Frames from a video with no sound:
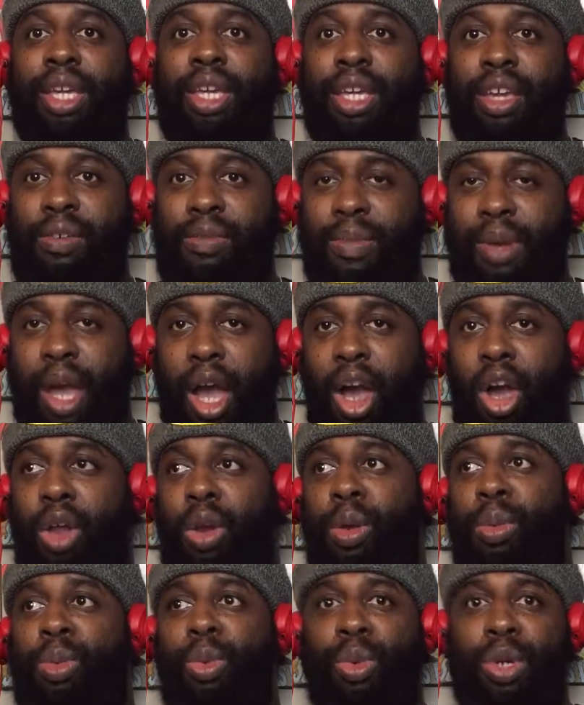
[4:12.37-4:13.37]
Give me
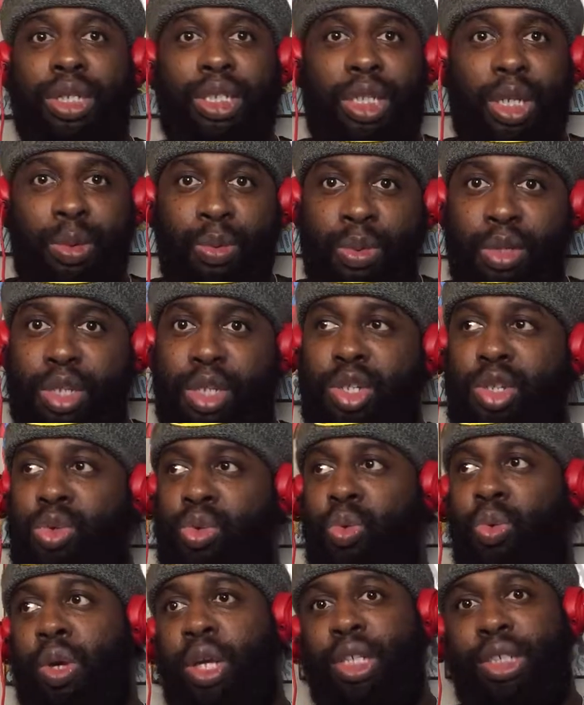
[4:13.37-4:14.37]
all of them. When she was
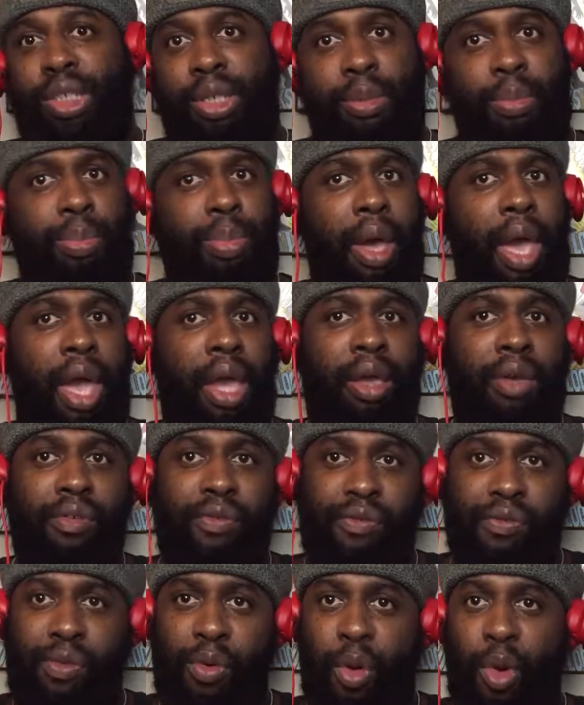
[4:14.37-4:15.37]
switching back and
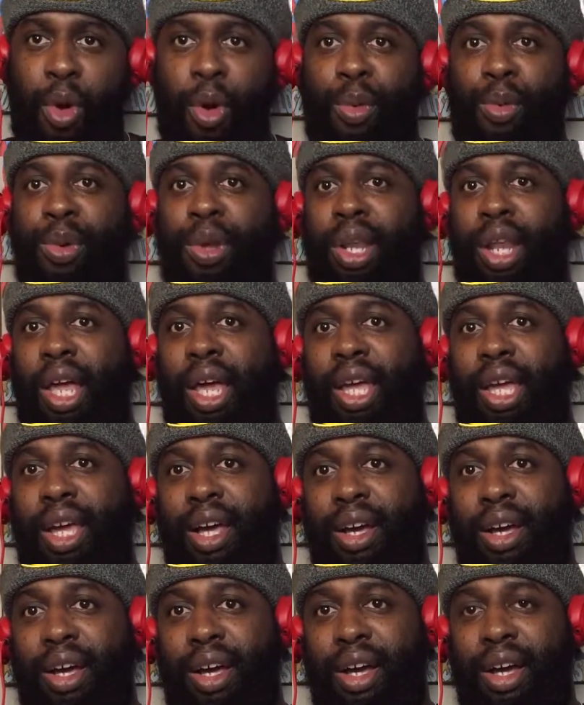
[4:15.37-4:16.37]
forth with, like,
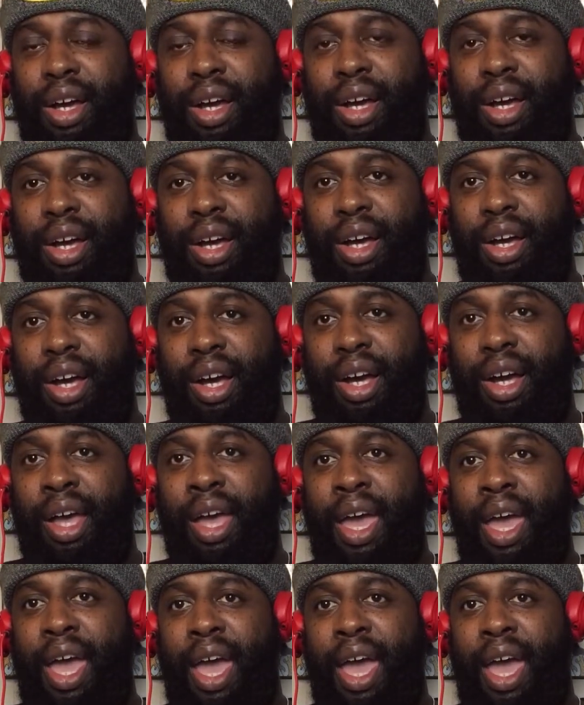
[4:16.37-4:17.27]
I